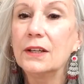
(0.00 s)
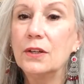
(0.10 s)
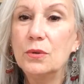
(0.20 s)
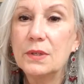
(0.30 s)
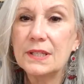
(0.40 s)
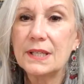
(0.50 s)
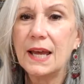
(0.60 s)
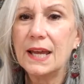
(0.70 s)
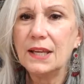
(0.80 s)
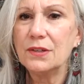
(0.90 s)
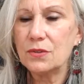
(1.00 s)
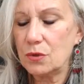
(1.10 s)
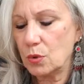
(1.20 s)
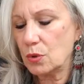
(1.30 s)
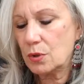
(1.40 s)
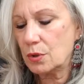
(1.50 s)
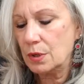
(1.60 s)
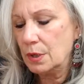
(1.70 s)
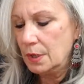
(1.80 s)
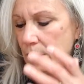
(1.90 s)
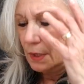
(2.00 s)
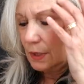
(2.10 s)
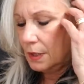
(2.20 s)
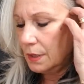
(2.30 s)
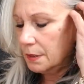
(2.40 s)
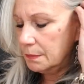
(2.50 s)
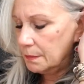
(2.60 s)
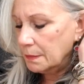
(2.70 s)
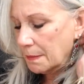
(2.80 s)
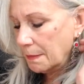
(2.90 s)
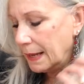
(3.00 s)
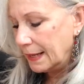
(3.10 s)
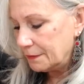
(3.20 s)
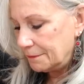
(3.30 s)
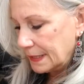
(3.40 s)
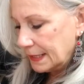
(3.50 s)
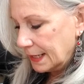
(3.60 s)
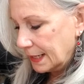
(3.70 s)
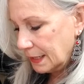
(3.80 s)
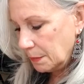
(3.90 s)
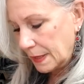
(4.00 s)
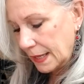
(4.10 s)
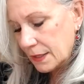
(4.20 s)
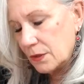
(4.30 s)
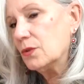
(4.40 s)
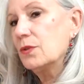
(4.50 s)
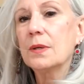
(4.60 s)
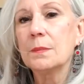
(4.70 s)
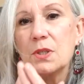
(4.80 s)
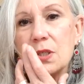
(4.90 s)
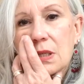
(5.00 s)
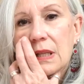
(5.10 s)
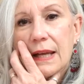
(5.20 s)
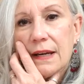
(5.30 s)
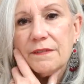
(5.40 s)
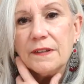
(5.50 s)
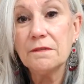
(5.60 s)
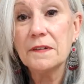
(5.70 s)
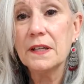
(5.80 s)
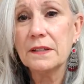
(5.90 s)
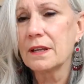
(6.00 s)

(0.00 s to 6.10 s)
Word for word: new designs or um, modifying any patterns. I'm just glad if it fits